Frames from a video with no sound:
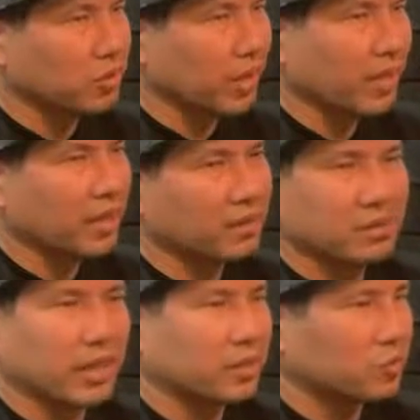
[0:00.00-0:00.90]
I had to
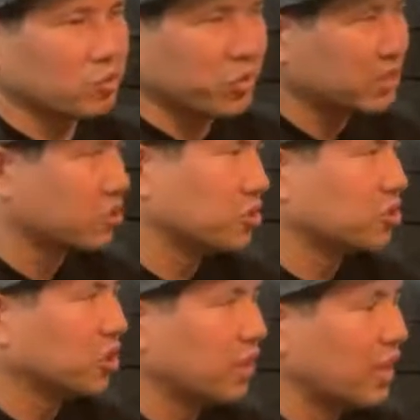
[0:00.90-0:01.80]
like research
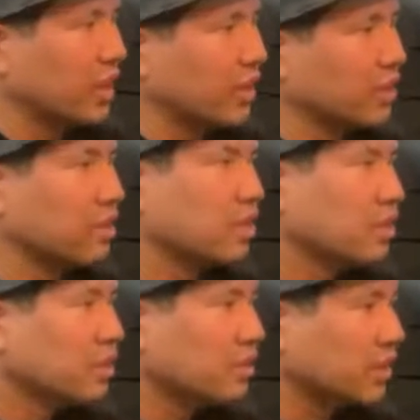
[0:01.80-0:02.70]
online.
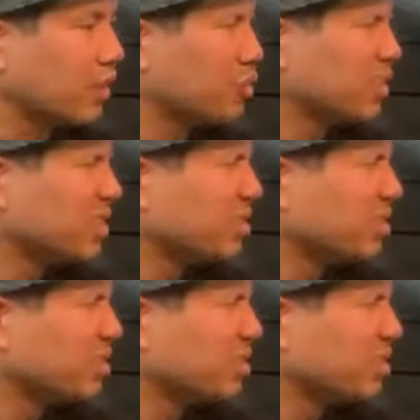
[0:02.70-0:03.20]
That was